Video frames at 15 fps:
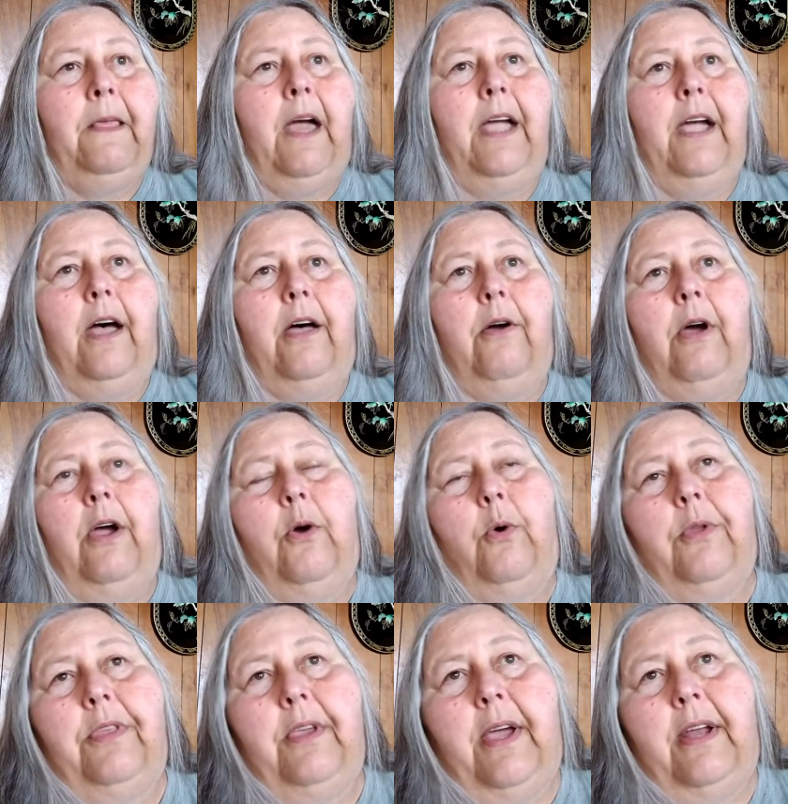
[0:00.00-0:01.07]
I, I
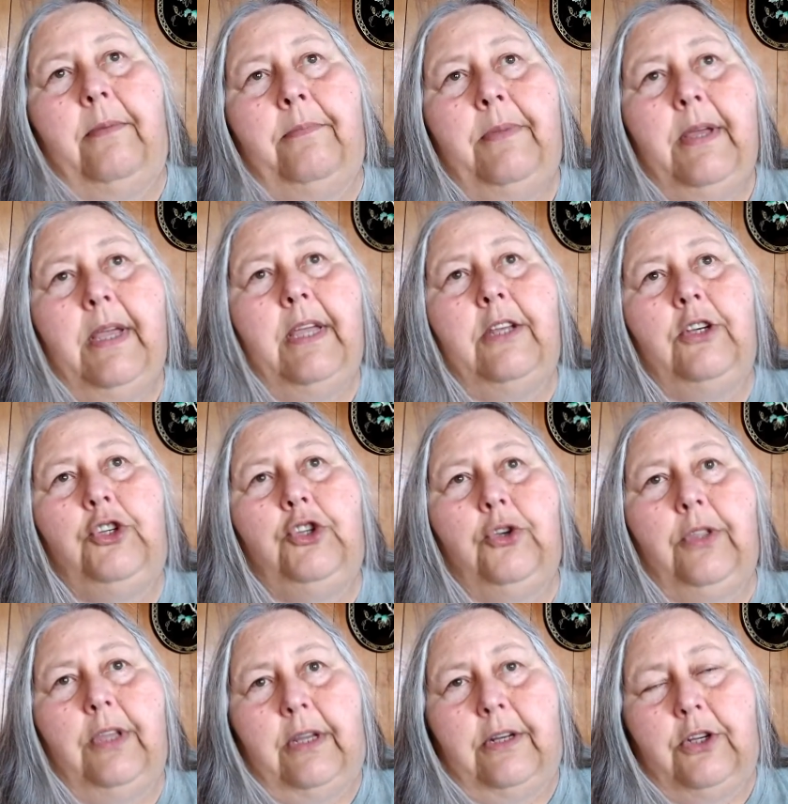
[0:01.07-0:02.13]
ordered the item in
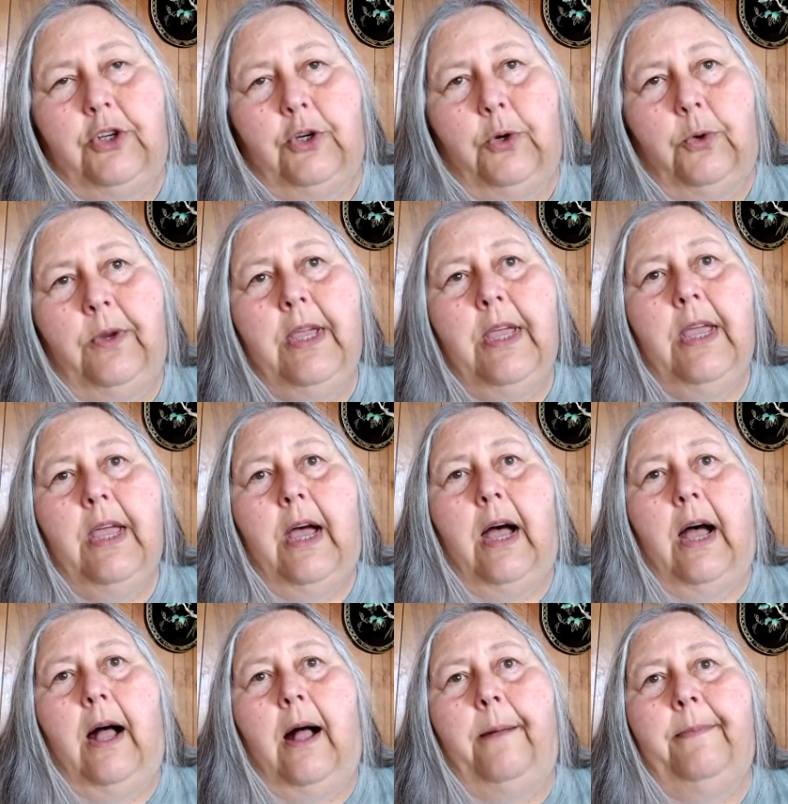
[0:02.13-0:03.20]
June, the end of June.
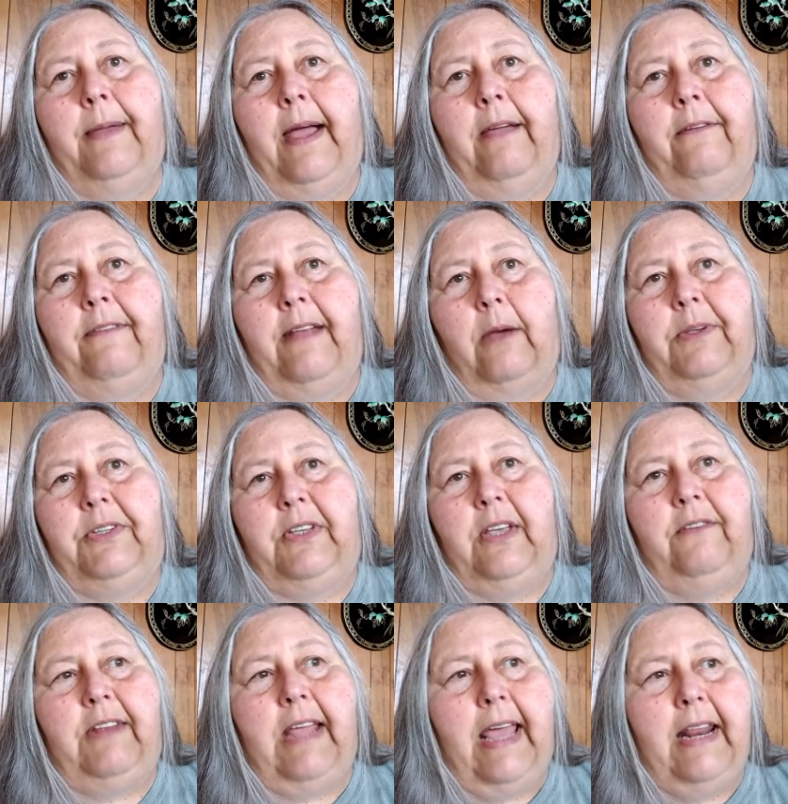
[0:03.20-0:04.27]
Um, I have not
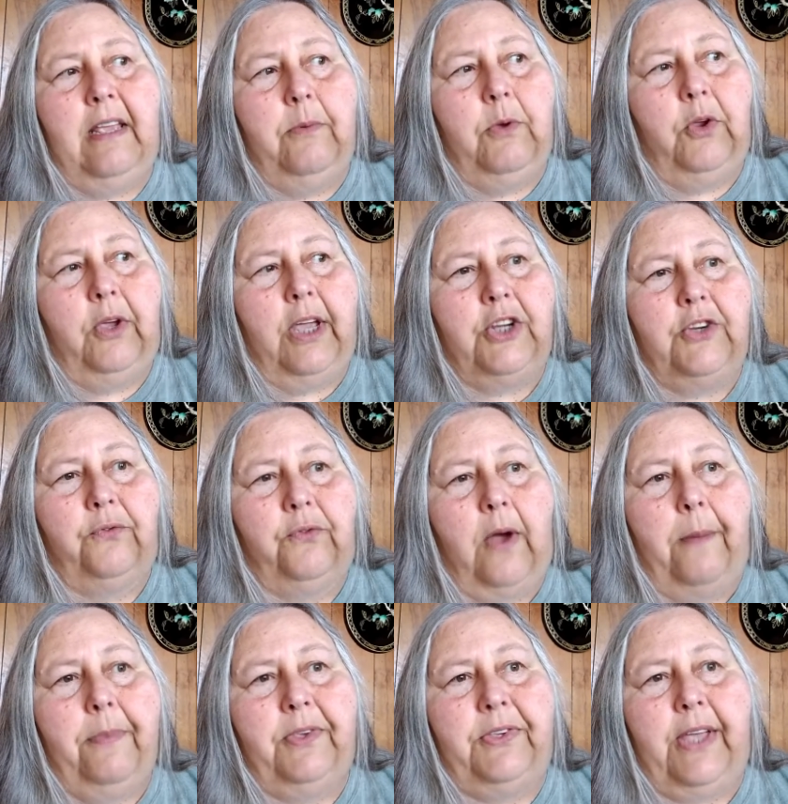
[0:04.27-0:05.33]
received any communication
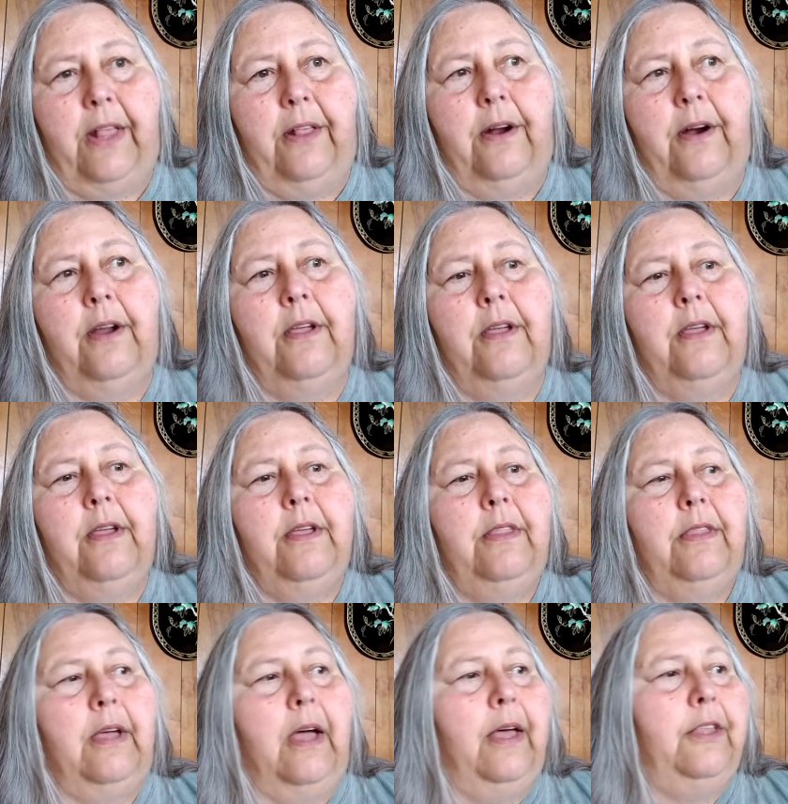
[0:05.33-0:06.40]
from the seller.
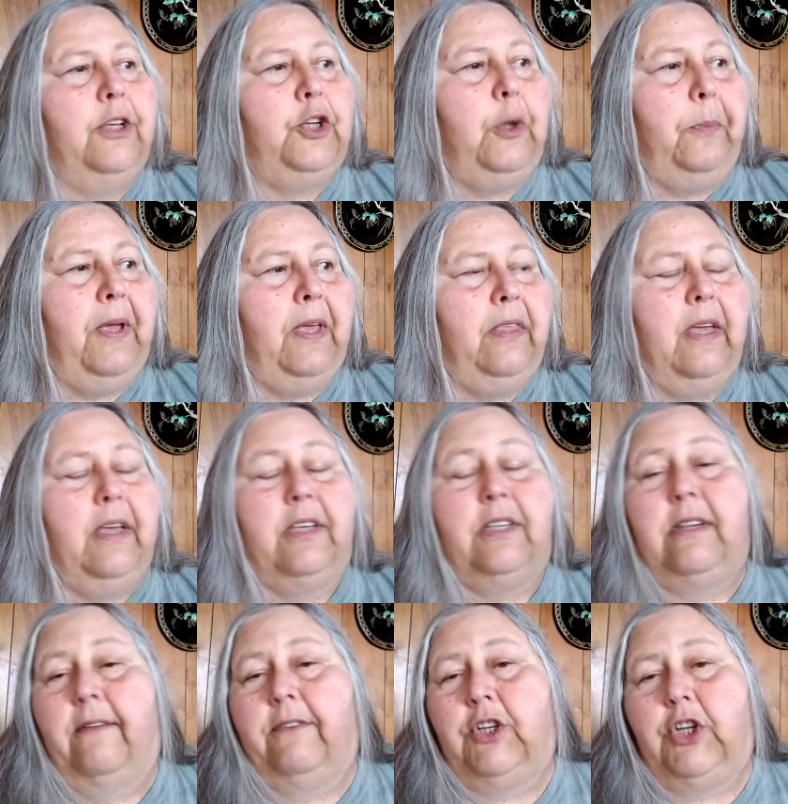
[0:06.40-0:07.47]
Uh, the shipping thing has
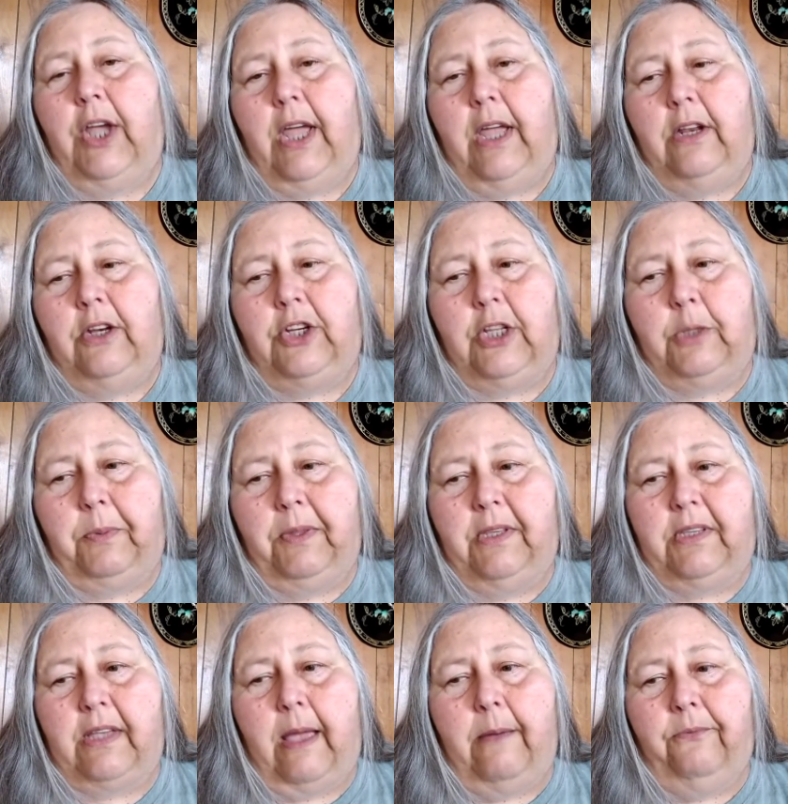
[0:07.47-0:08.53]
never changed. It's been the
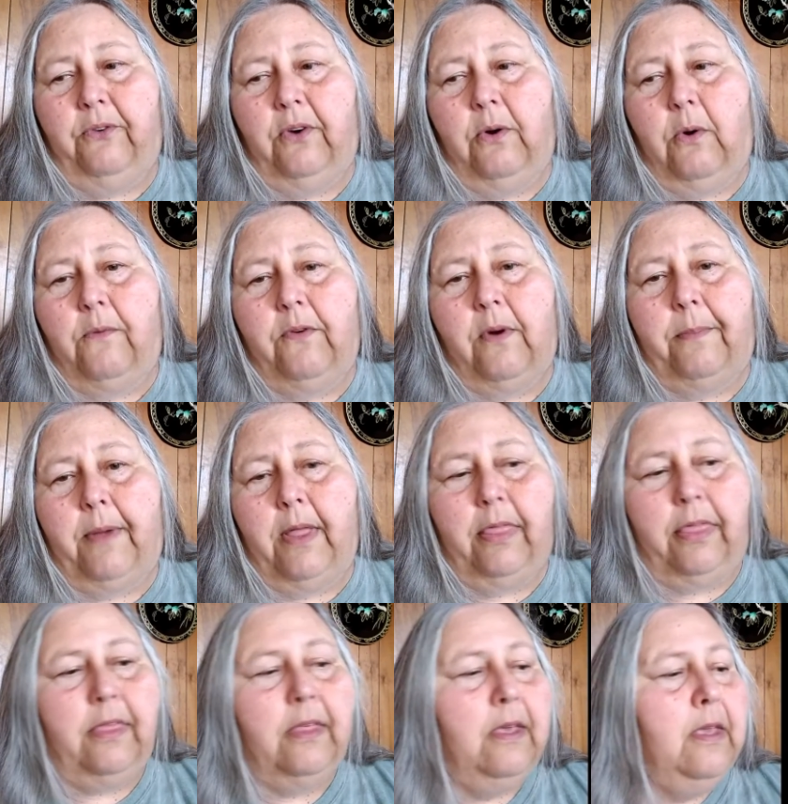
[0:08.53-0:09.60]
same for over a
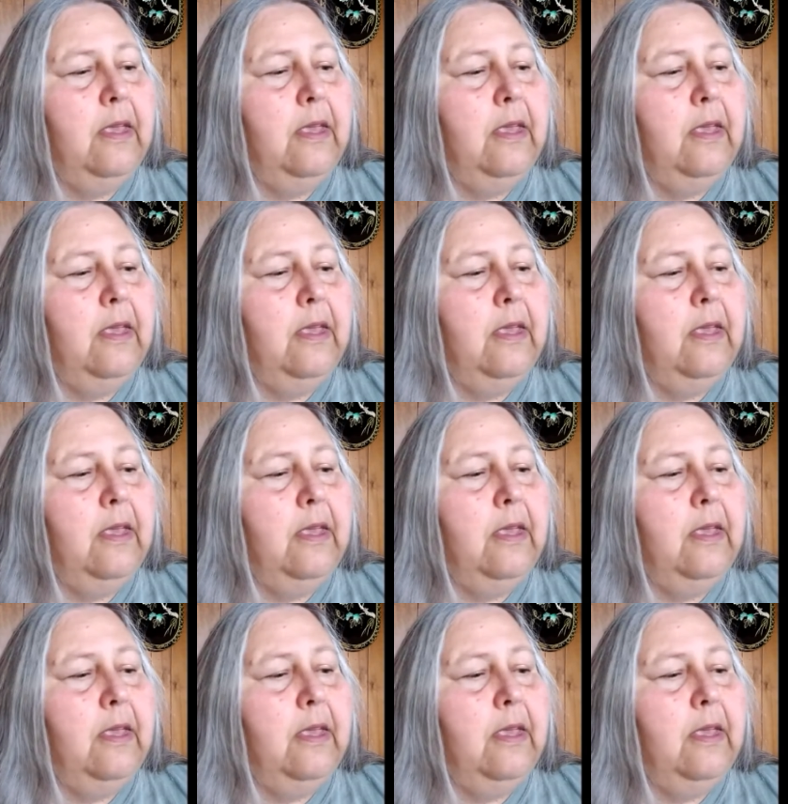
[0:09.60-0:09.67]
month.